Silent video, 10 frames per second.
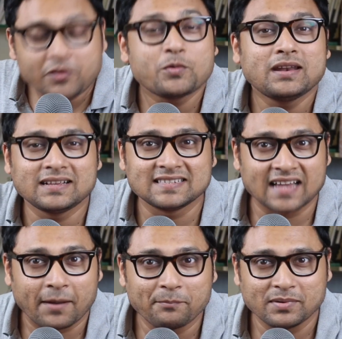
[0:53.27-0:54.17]
you an
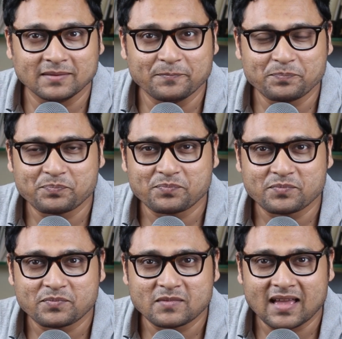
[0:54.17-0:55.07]
example
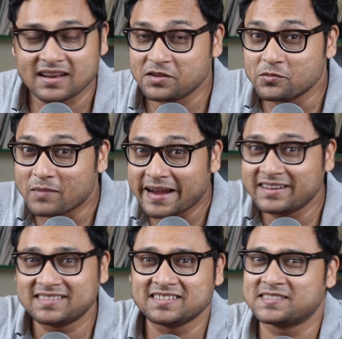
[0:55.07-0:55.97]
and you
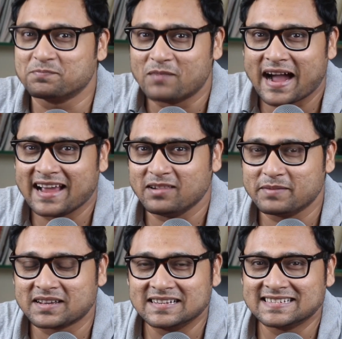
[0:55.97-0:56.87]
might just smile
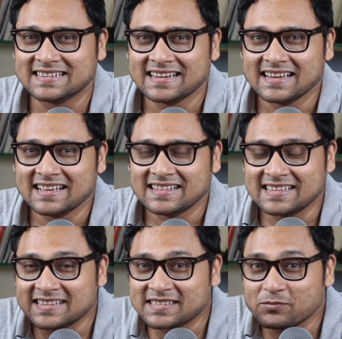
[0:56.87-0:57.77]
because
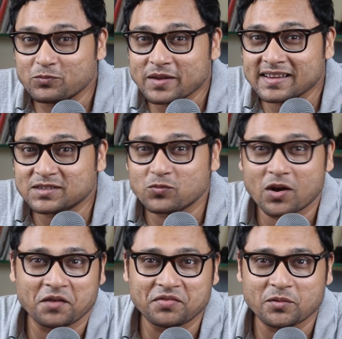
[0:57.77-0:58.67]
this is
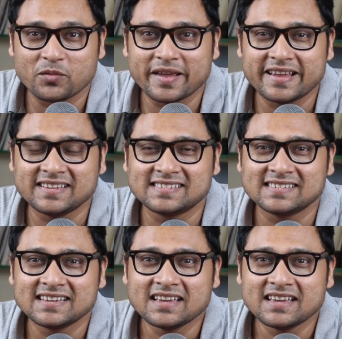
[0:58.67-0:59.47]
one of the ways